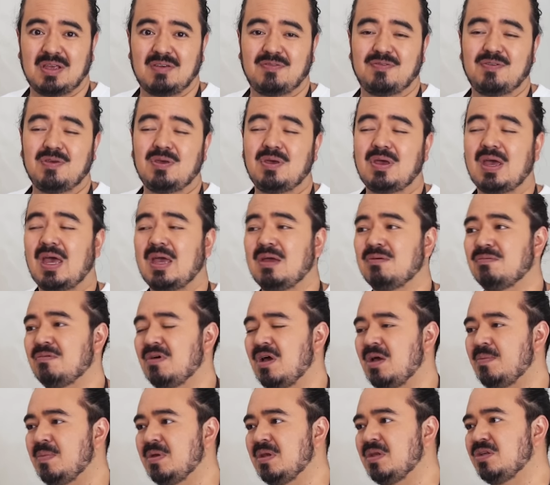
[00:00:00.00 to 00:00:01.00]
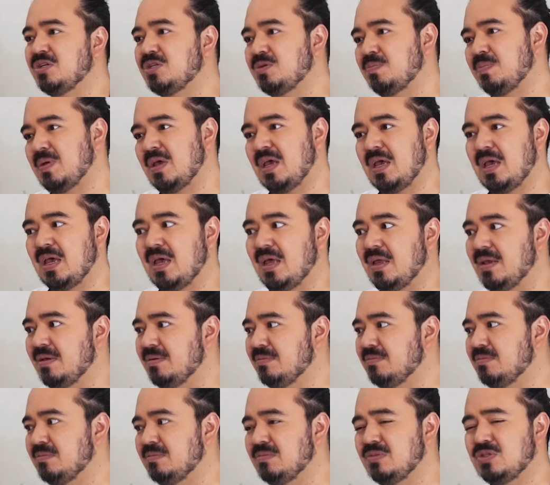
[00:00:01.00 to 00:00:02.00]
If you ate ramen in
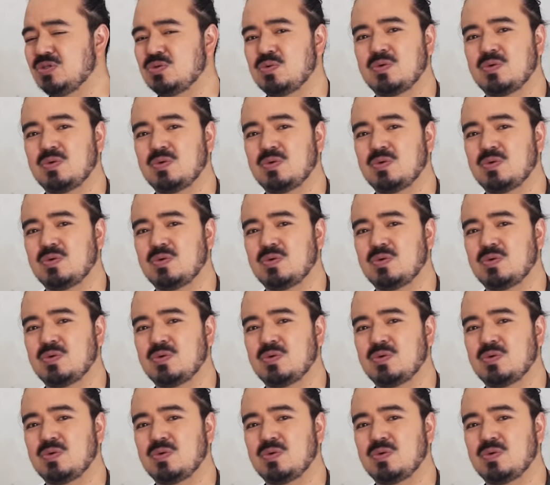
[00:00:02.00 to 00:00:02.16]
Japan